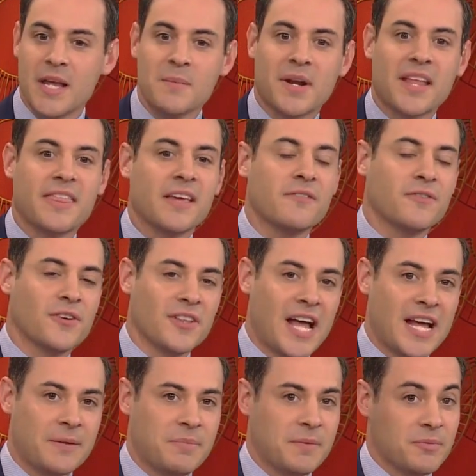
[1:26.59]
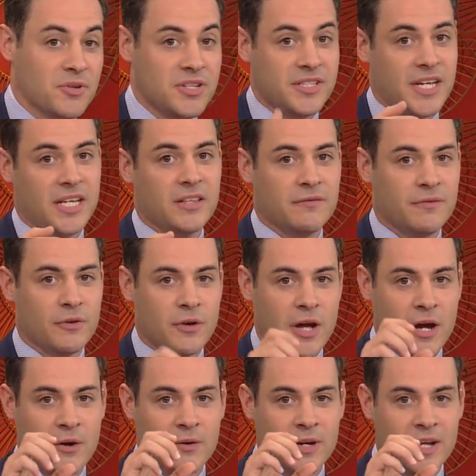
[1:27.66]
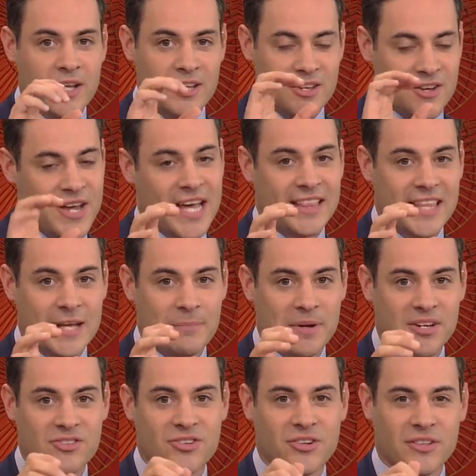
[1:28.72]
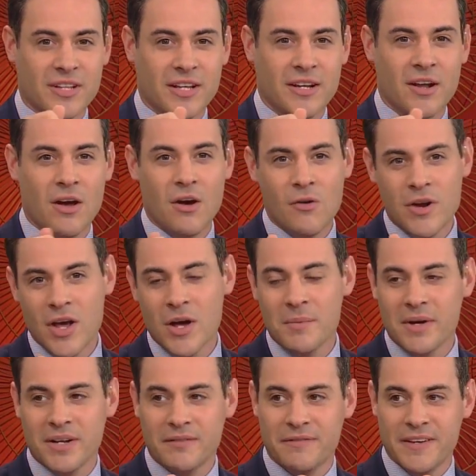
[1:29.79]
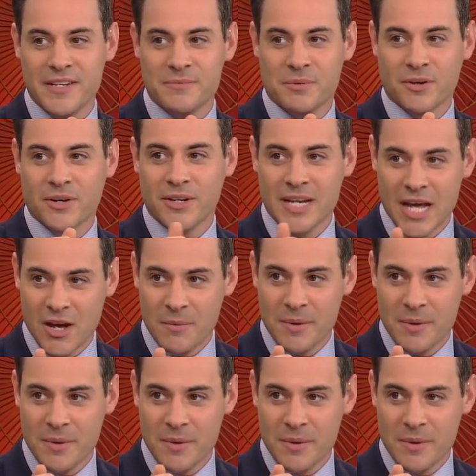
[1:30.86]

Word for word: But I think for a lot of people, you take the phone out, you get that picture, and then, oh, now I'm on a Facebook, and now